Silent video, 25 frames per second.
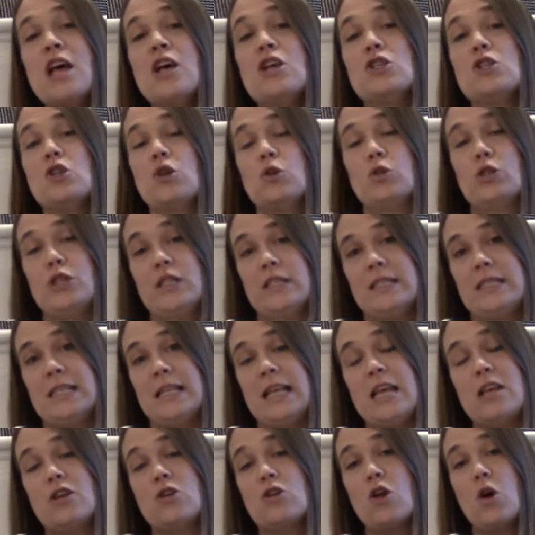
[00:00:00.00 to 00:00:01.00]
So just to
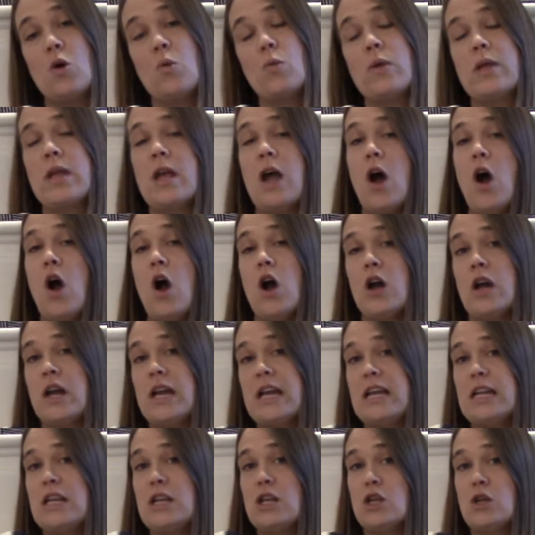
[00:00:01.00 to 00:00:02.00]
let you know, we are
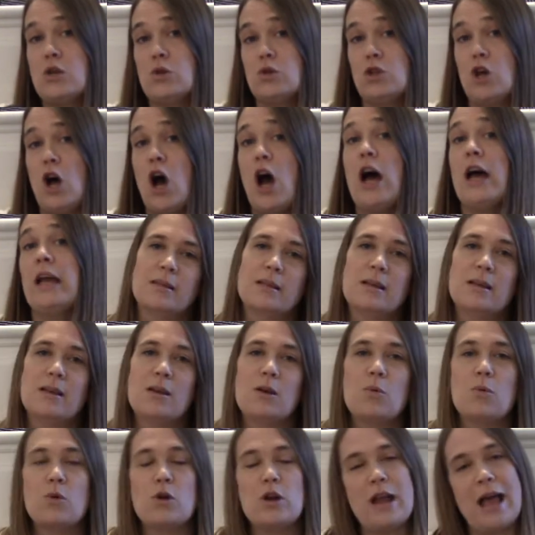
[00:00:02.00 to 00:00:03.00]
in Utah.
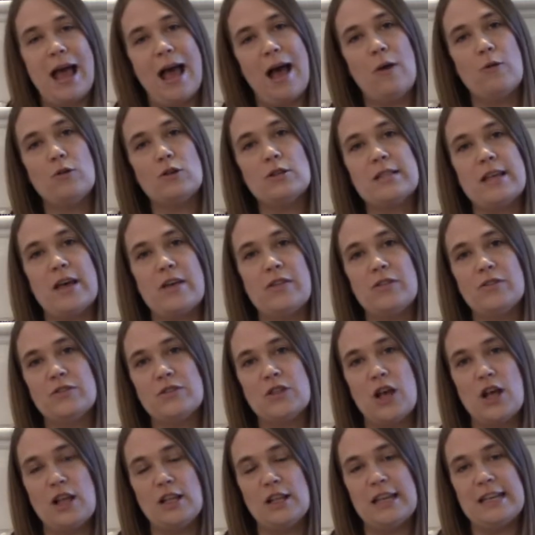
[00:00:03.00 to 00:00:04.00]
We're an hour south of
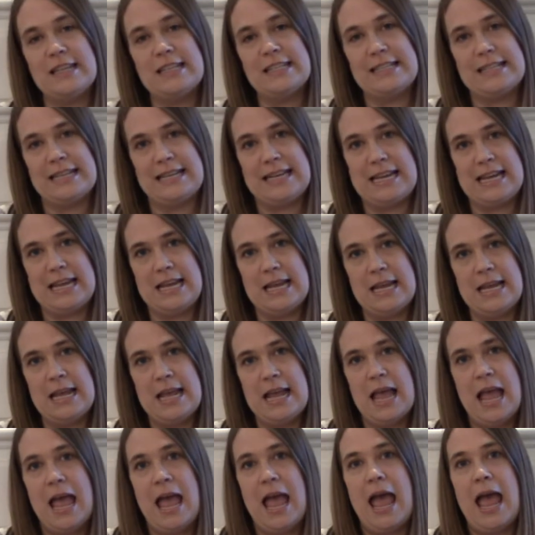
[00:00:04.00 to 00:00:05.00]
Salt Lake City,
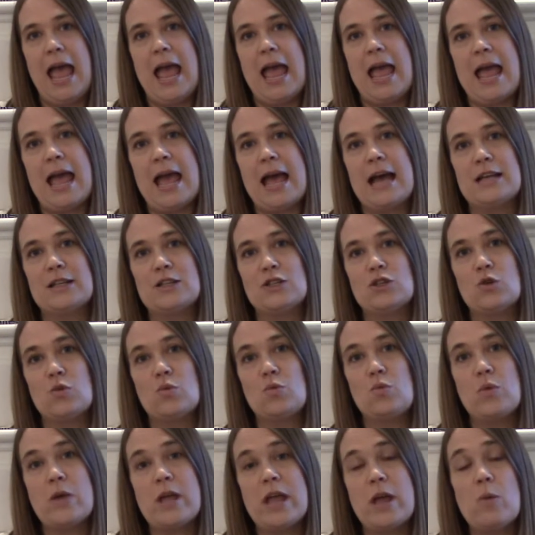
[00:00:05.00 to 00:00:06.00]
and
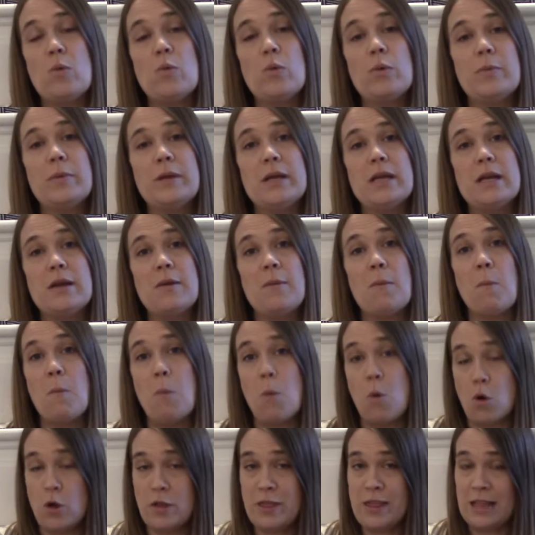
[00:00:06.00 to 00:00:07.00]
we will be
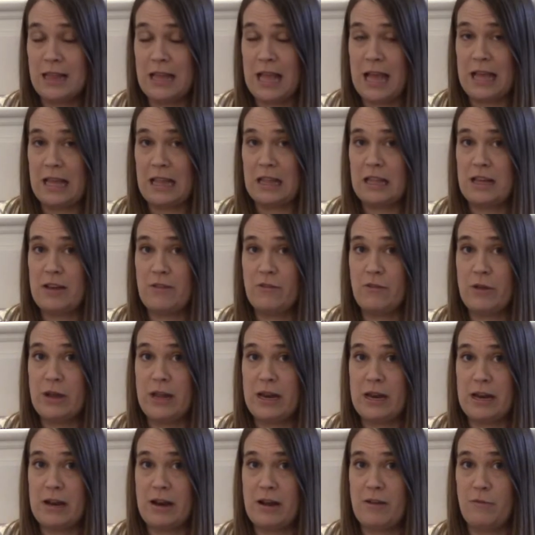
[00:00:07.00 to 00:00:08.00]
more than likely, if we
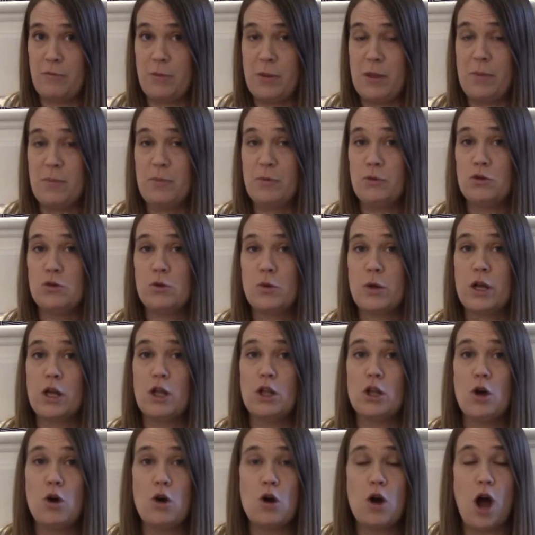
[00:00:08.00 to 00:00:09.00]
get enough people, doing
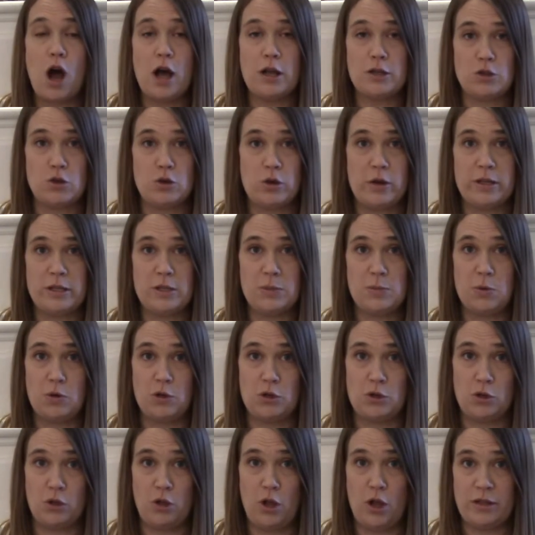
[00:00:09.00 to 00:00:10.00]
a low-cost
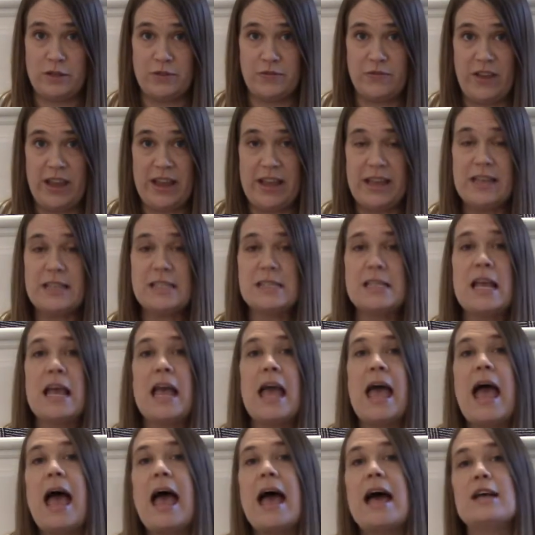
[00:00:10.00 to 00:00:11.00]
transport to Las Vegas
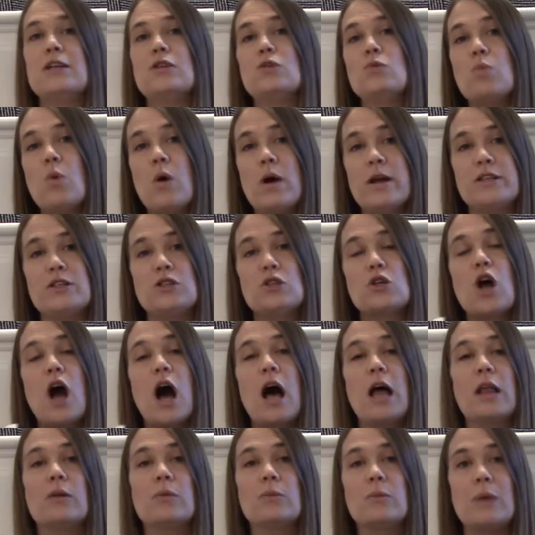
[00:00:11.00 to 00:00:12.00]
and one to
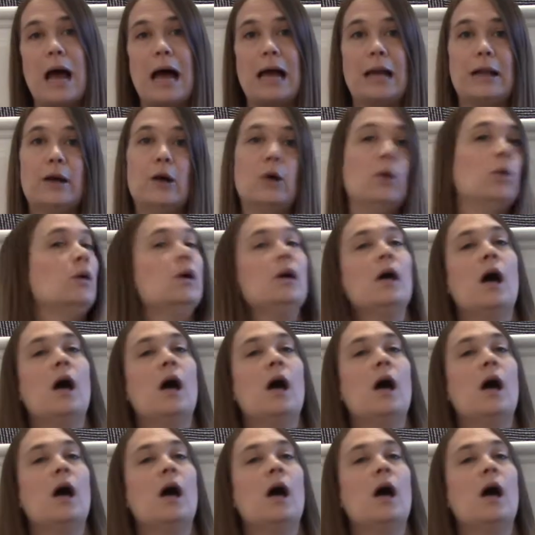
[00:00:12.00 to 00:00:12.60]
Colorado,